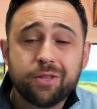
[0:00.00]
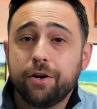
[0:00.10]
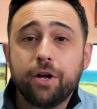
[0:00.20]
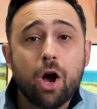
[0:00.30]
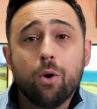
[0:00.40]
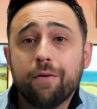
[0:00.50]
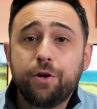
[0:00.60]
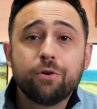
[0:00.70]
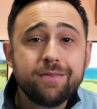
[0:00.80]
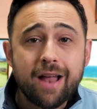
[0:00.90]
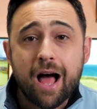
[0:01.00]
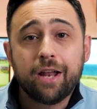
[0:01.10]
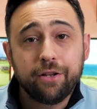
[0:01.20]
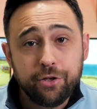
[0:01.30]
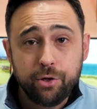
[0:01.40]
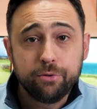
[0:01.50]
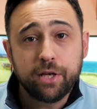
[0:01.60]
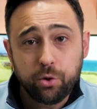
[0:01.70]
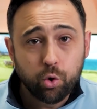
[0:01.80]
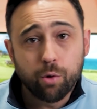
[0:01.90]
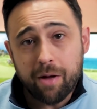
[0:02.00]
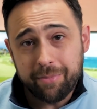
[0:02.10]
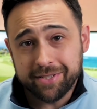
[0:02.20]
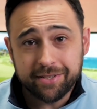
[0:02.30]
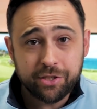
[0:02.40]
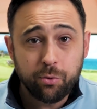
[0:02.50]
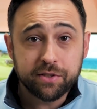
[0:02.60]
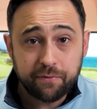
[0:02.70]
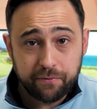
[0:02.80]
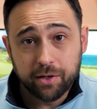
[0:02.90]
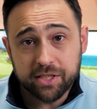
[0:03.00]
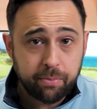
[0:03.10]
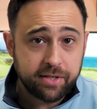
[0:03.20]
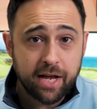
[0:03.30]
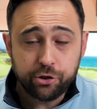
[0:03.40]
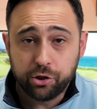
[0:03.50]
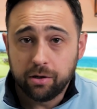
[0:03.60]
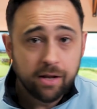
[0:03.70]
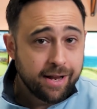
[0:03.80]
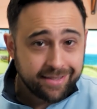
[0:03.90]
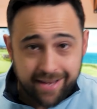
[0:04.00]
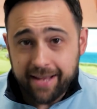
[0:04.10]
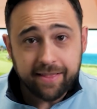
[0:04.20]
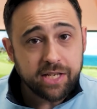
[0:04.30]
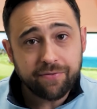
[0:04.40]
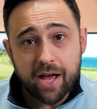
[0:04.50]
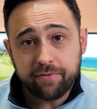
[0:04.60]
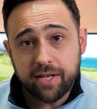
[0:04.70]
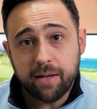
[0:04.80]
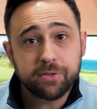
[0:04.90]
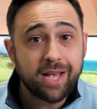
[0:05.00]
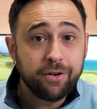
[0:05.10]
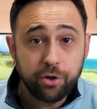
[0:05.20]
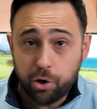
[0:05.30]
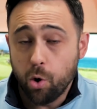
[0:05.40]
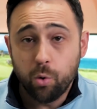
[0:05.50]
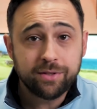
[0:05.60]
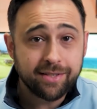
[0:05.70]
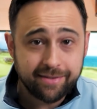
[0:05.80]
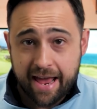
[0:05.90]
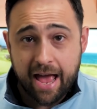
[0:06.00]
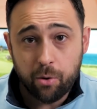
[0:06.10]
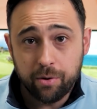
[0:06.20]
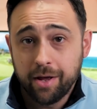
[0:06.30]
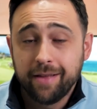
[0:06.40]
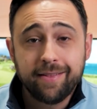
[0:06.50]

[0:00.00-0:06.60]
So there you go. If you're not using Google My Business to its fullest potential, take these 5 tips and go to town.